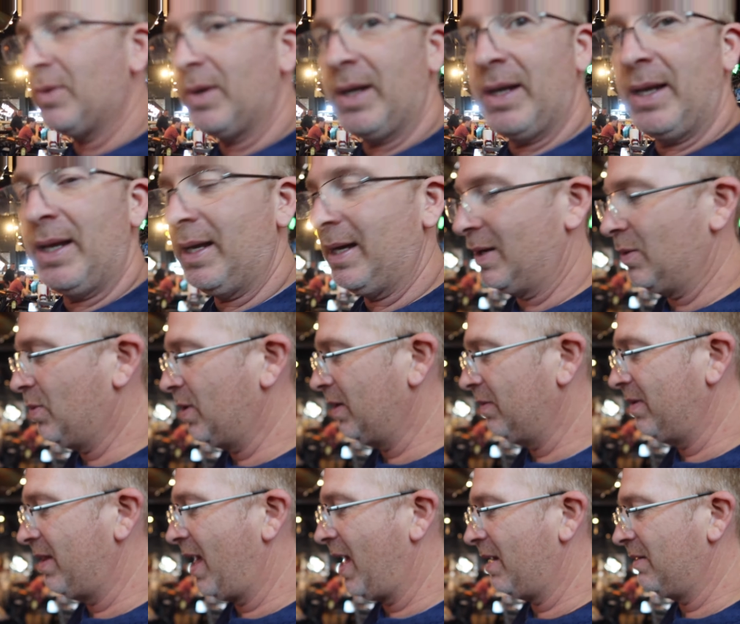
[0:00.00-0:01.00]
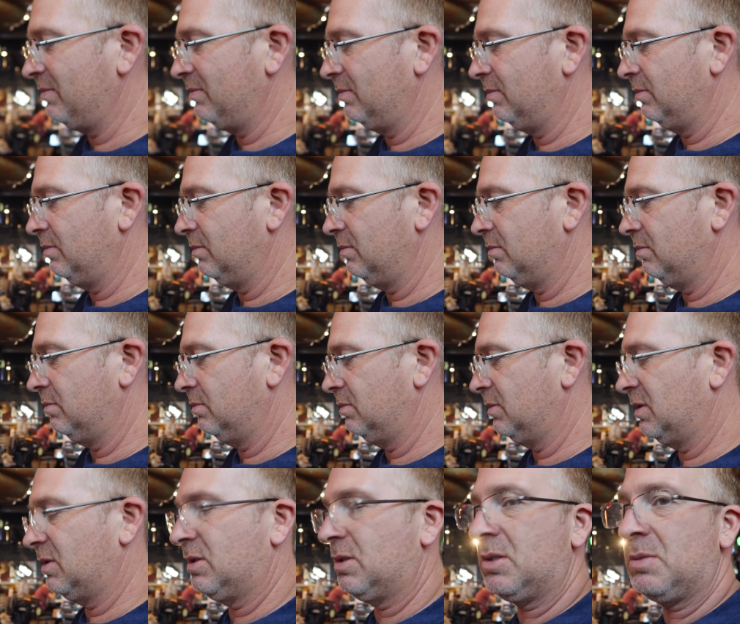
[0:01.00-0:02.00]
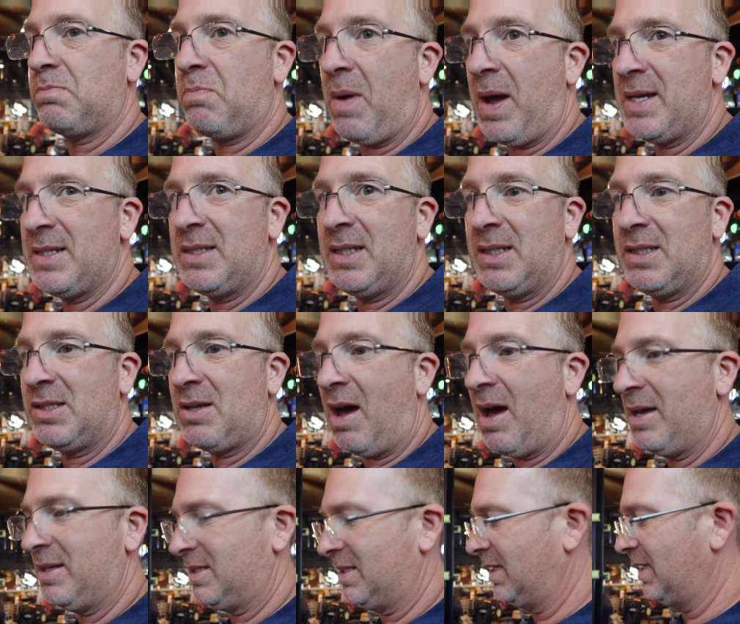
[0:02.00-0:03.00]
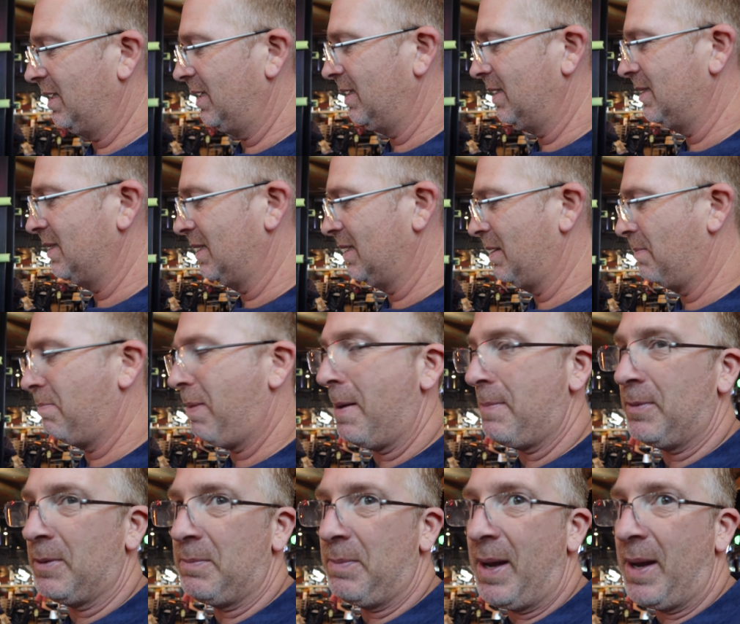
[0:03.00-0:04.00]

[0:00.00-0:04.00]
ring and whatever that spicy sauces and the pepper